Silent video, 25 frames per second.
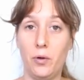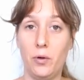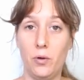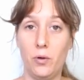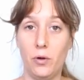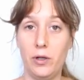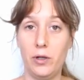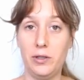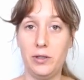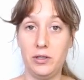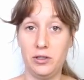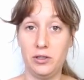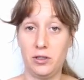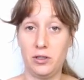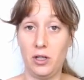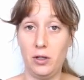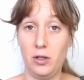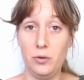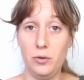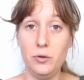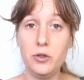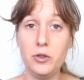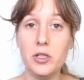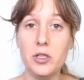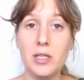or the
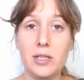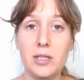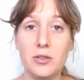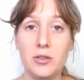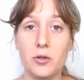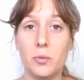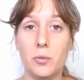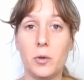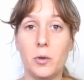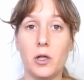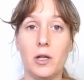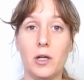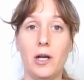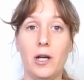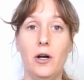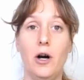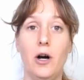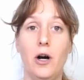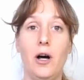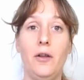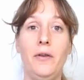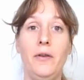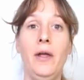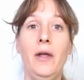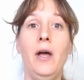solution that you're working
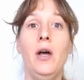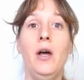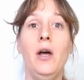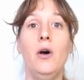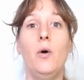on,